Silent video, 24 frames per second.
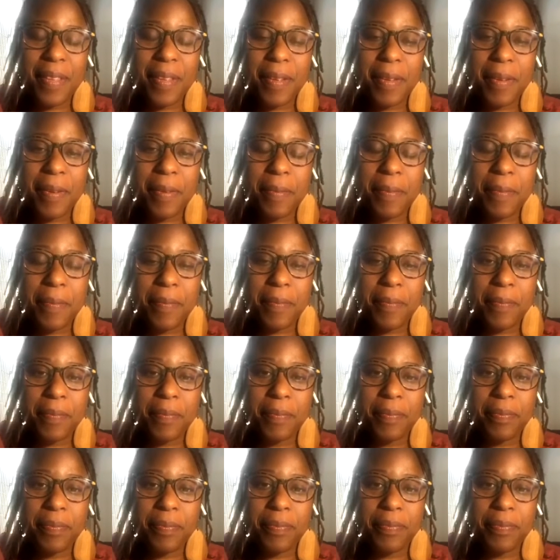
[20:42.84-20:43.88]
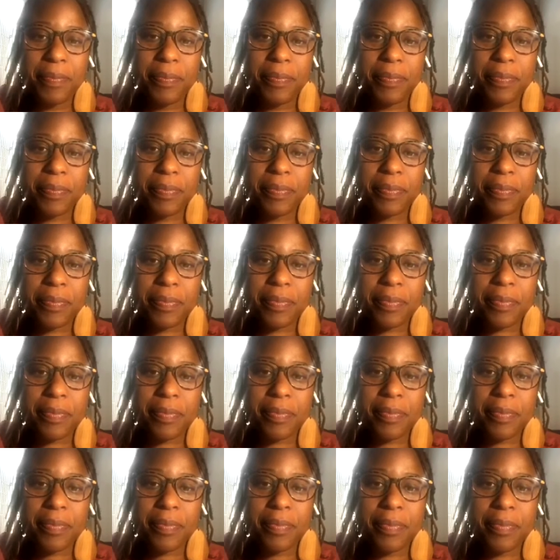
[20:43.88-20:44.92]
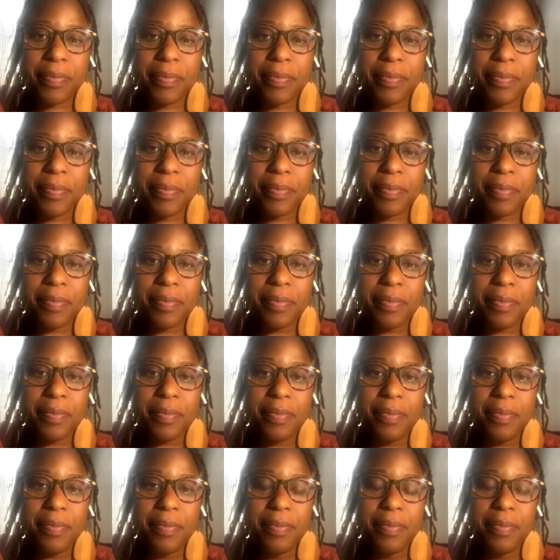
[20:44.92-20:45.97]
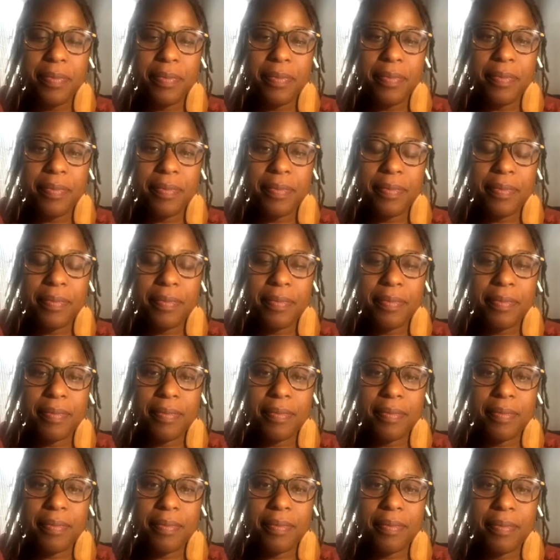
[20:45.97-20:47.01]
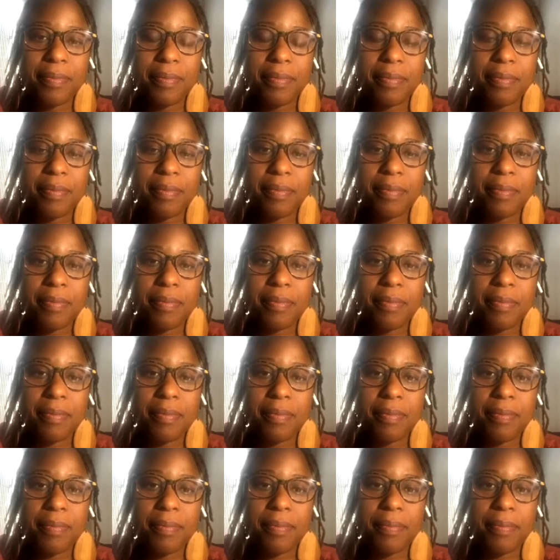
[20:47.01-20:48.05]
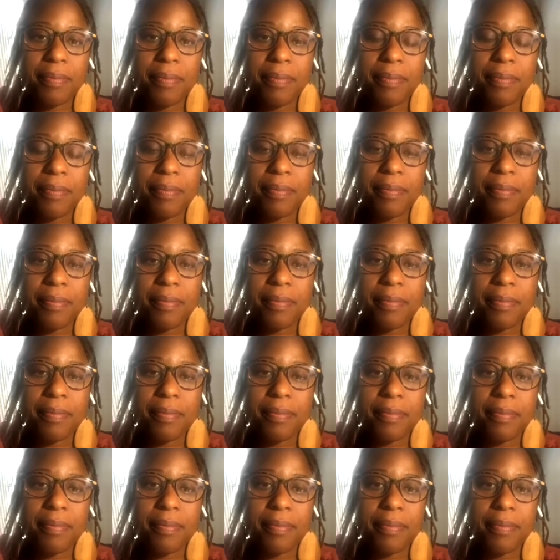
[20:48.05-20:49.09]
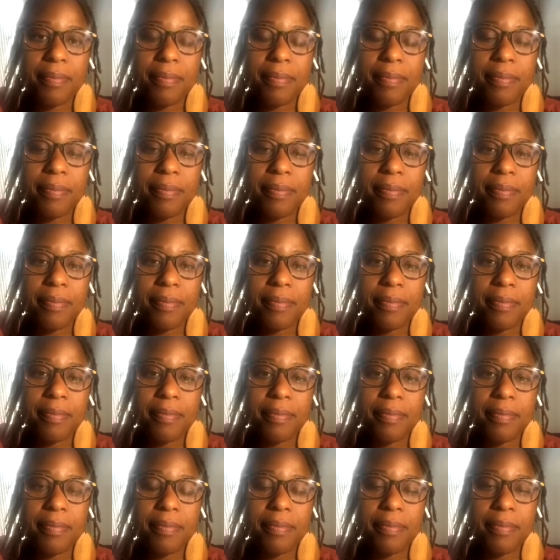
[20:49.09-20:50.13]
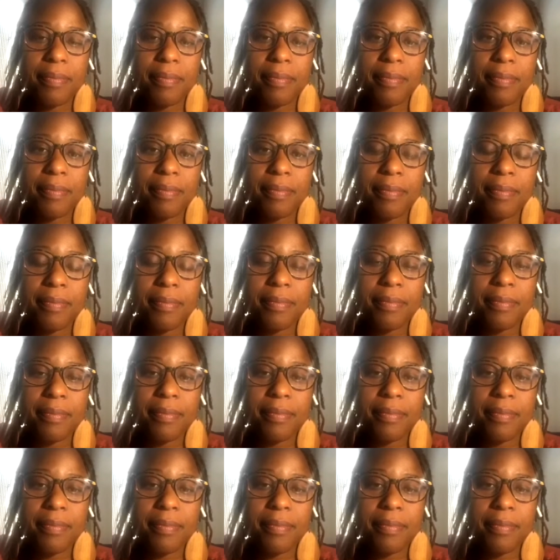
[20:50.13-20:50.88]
This person isn't speaking.